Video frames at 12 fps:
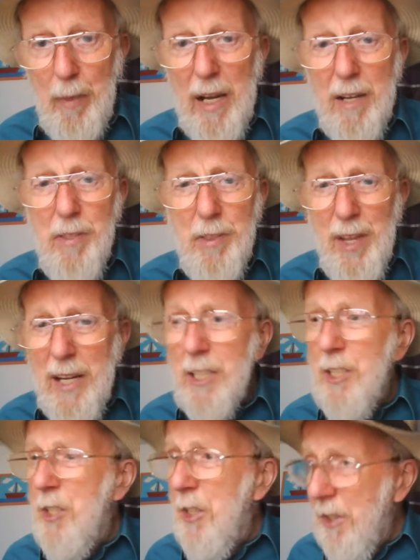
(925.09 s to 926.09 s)
And thank
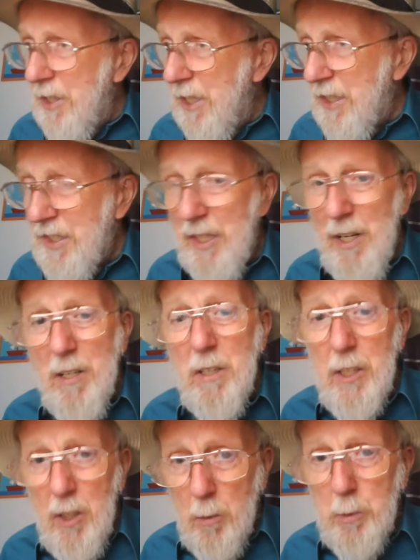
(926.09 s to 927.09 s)
goodness in our
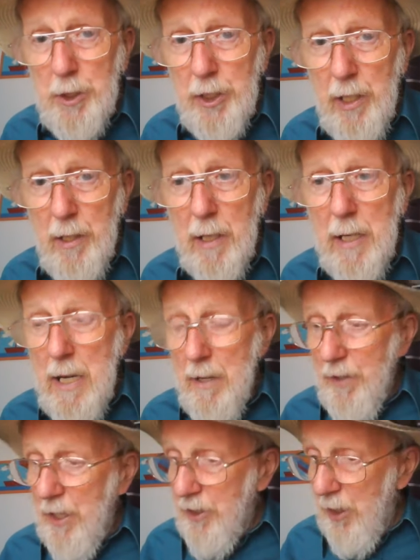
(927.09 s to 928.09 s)
culture
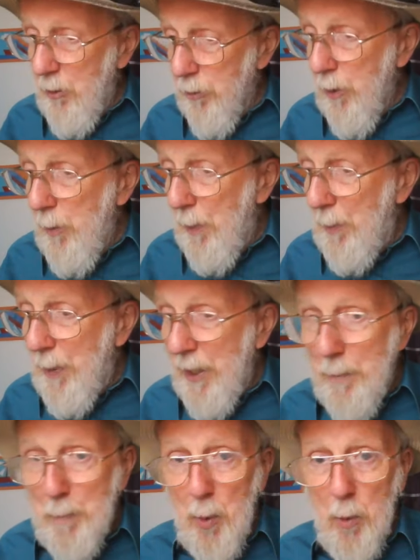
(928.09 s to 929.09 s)
there's a group of
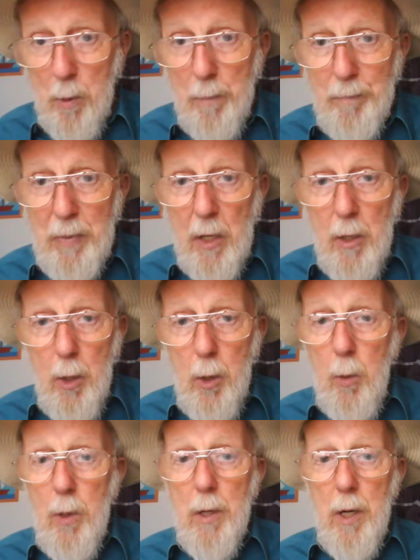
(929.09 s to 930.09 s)
people
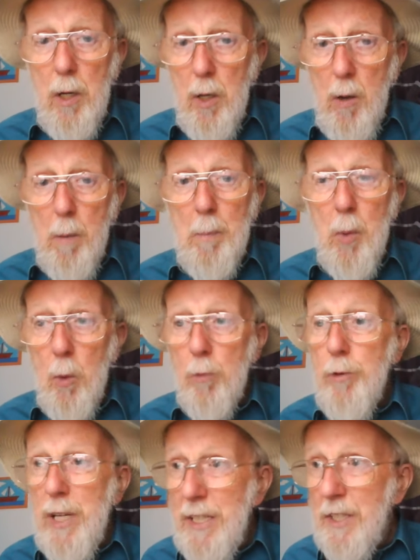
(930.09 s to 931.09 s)
who are a lot more
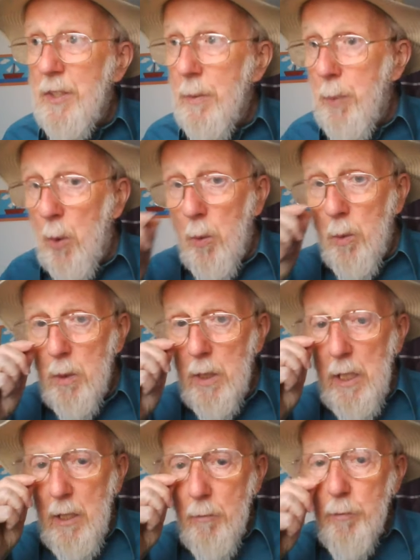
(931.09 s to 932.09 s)

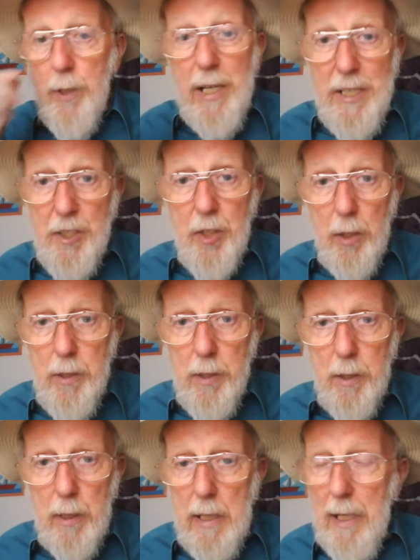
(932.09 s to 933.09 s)
reasoned,
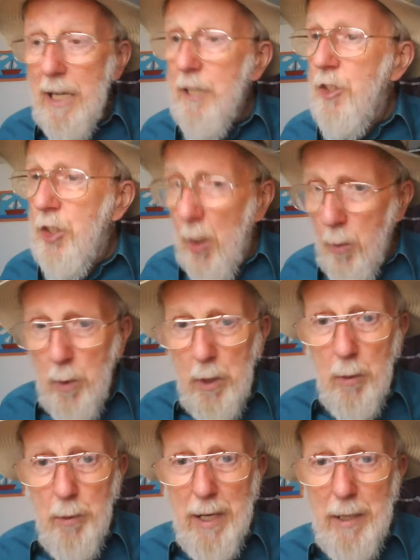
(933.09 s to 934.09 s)
and don't
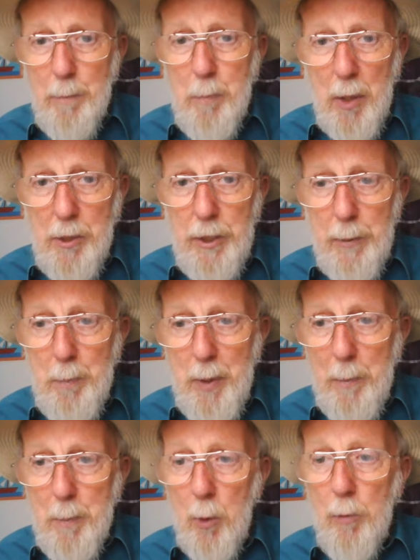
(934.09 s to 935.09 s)
go around punching
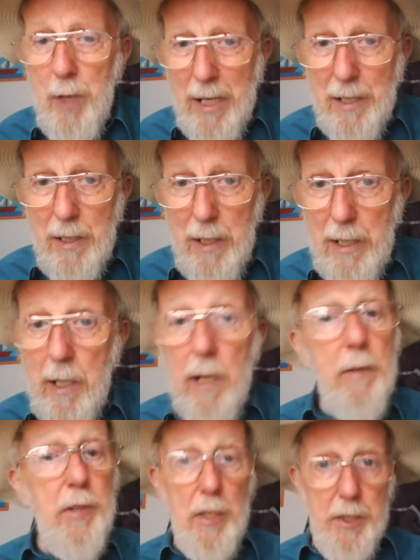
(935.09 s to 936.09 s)
people regularly.
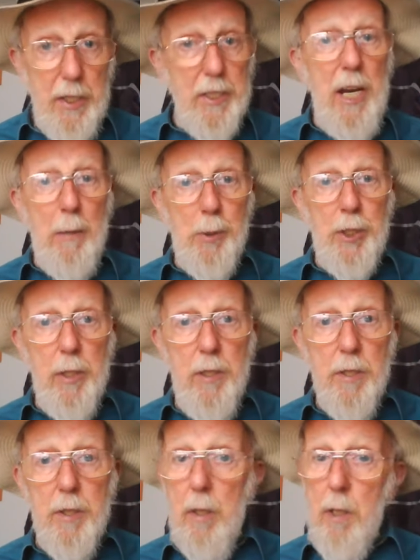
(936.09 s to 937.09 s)
There's
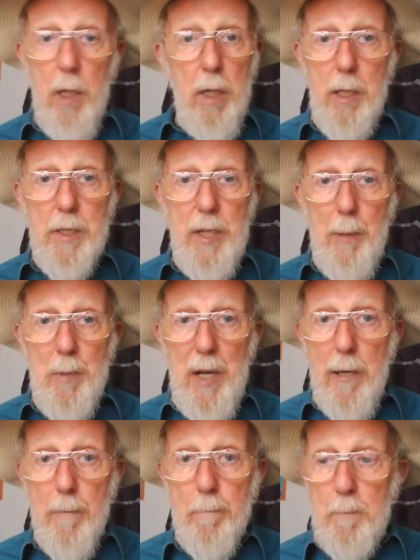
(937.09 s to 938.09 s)
exceptions, I accept that.